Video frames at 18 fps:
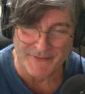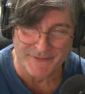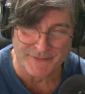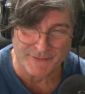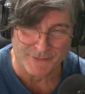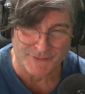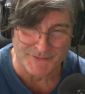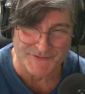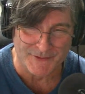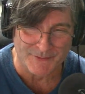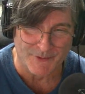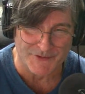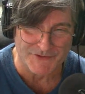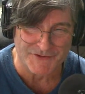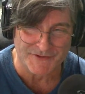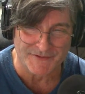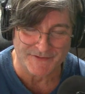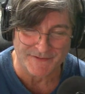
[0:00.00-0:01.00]
think you're also
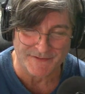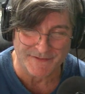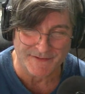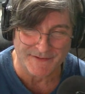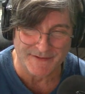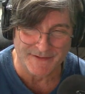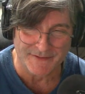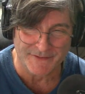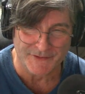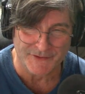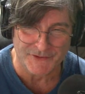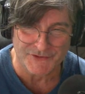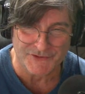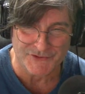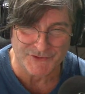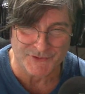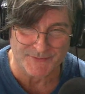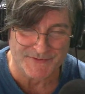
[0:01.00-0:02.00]
watching the
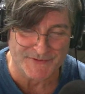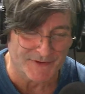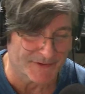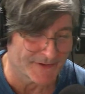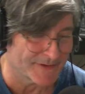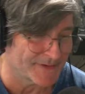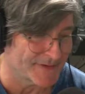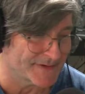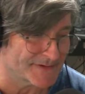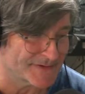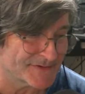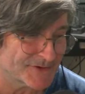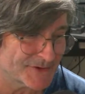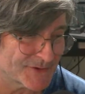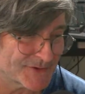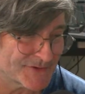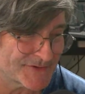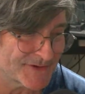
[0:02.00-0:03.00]
YouTube side of things
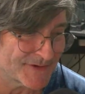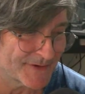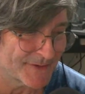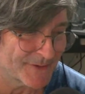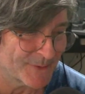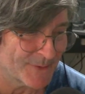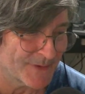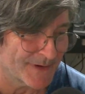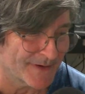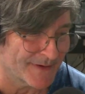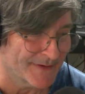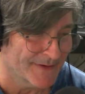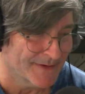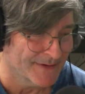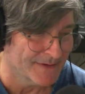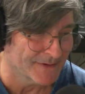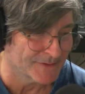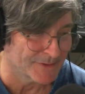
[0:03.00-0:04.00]
too, so
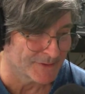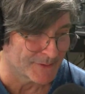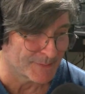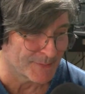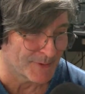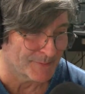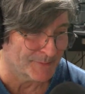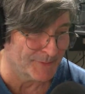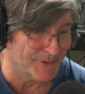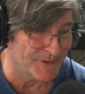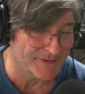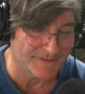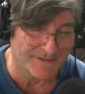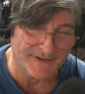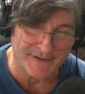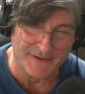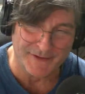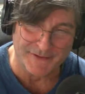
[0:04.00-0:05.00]
not a problem. You can
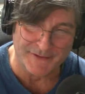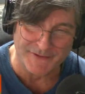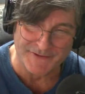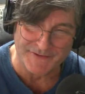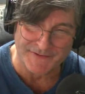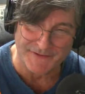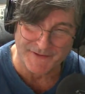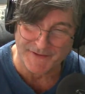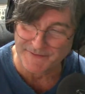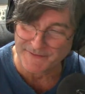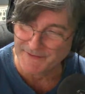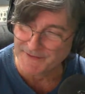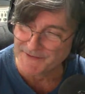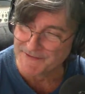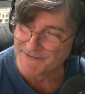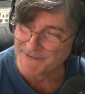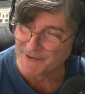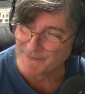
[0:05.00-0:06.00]
hear
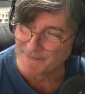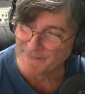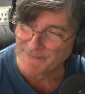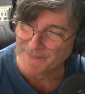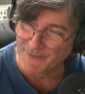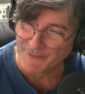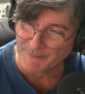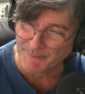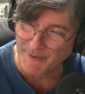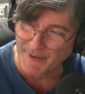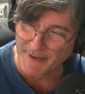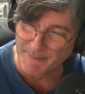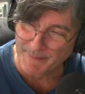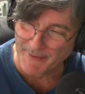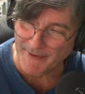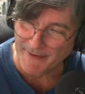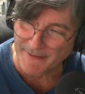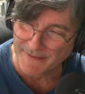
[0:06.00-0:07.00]
yourself on
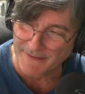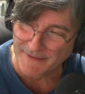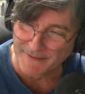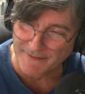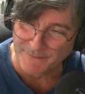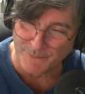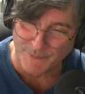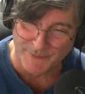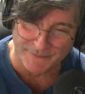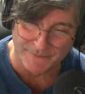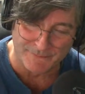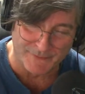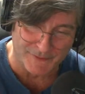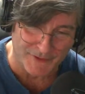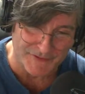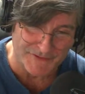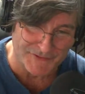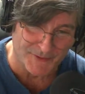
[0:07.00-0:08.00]
playback.
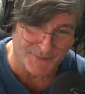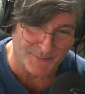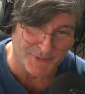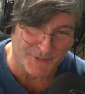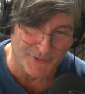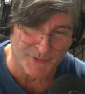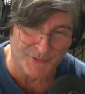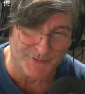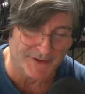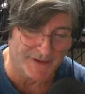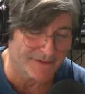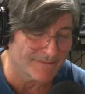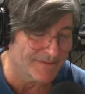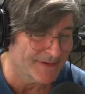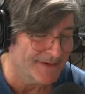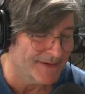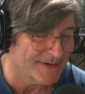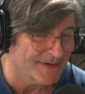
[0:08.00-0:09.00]
When I stop recording,